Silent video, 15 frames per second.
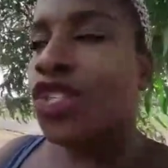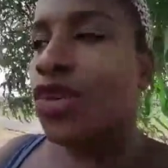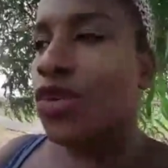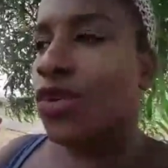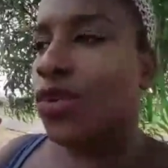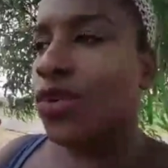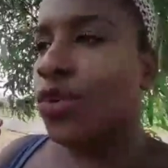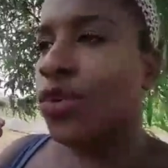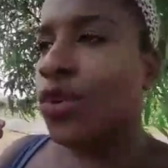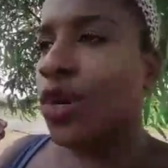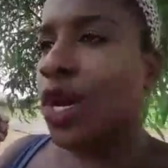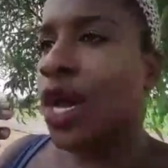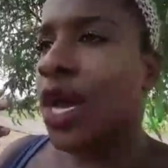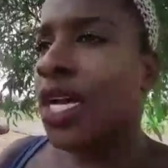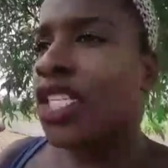So,
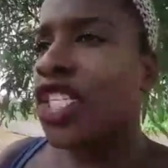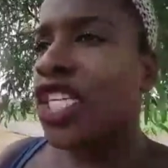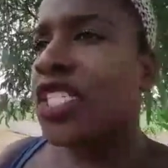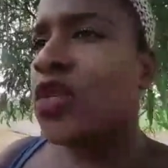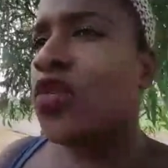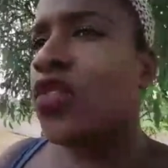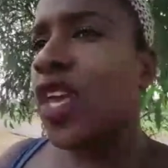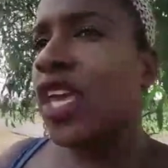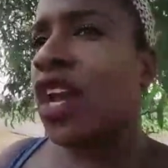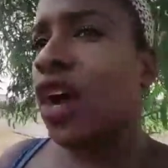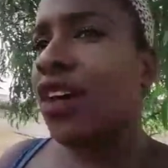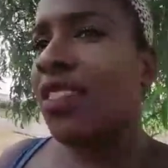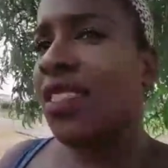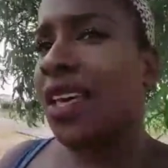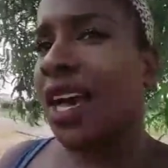just
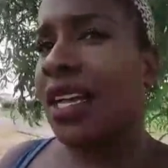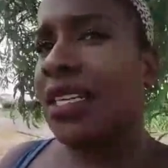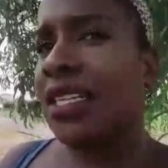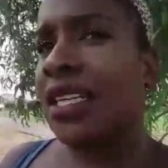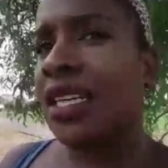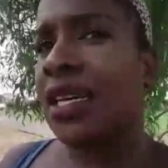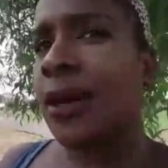think on that.